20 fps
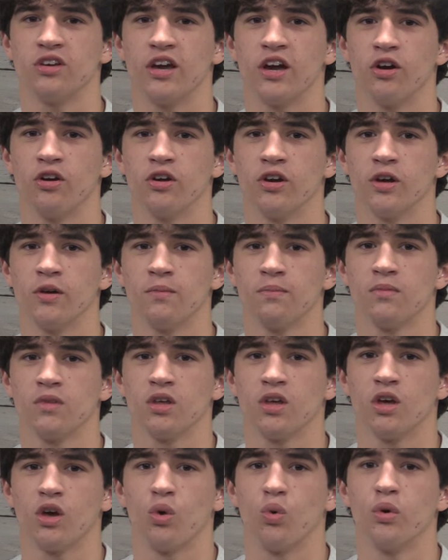area.
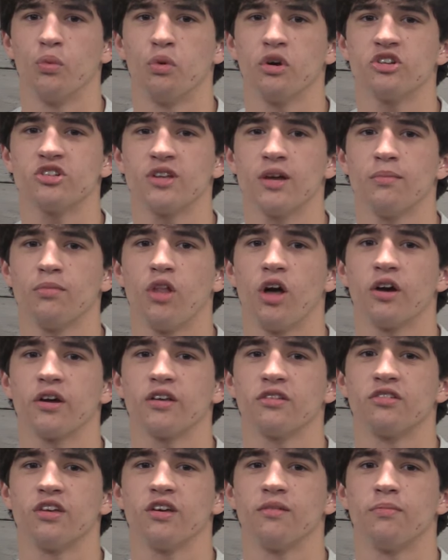We wish them luck
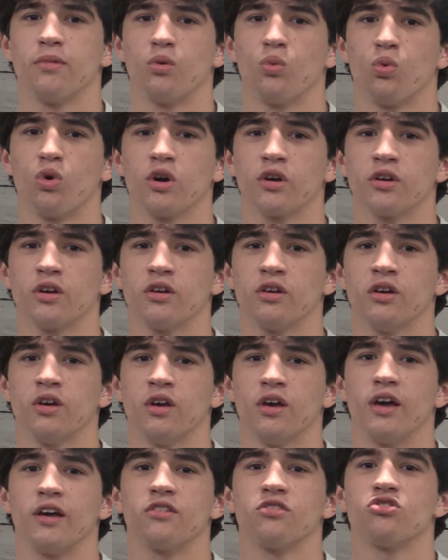as they have been working
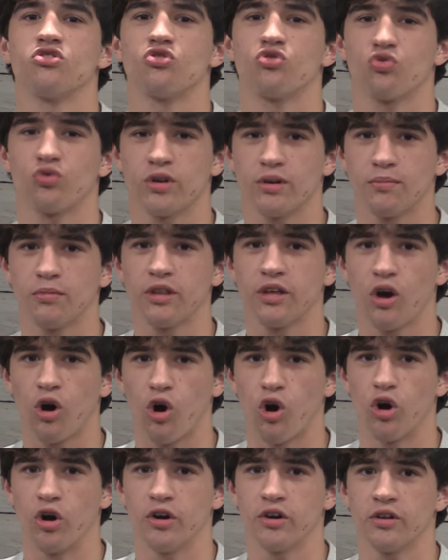extremely
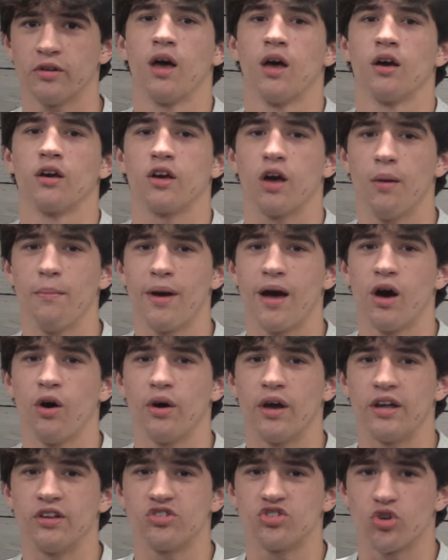hard. Come out
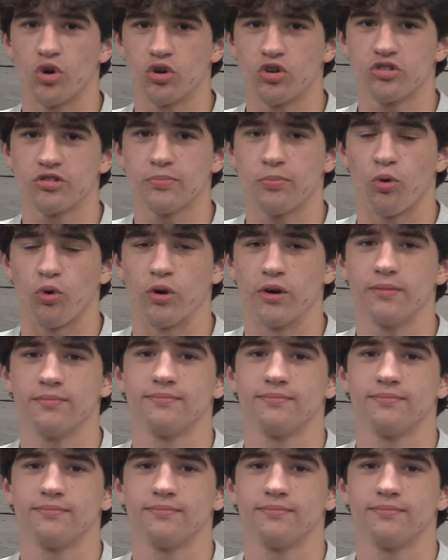and show your support.